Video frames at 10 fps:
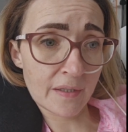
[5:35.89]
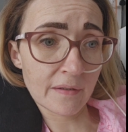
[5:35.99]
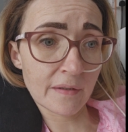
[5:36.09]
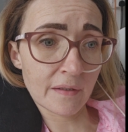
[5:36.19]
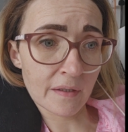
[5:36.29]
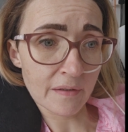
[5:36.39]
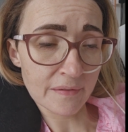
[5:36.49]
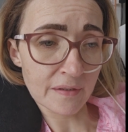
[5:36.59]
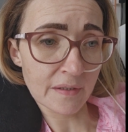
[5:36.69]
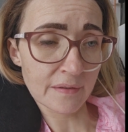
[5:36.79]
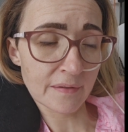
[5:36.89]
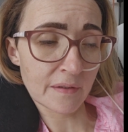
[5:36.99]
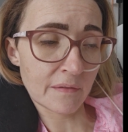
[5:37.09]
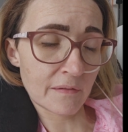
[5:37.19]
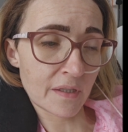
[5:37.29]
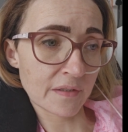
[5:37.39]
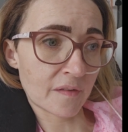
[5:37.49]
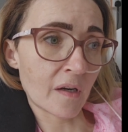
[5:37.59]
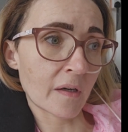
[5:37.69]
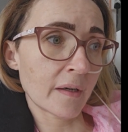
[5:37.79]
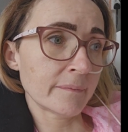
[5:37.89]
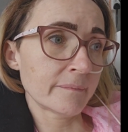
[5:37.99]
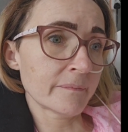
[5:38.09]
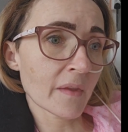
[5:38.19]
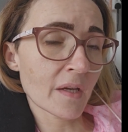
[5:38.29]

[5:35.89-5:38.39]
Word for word: last night so Thursday night so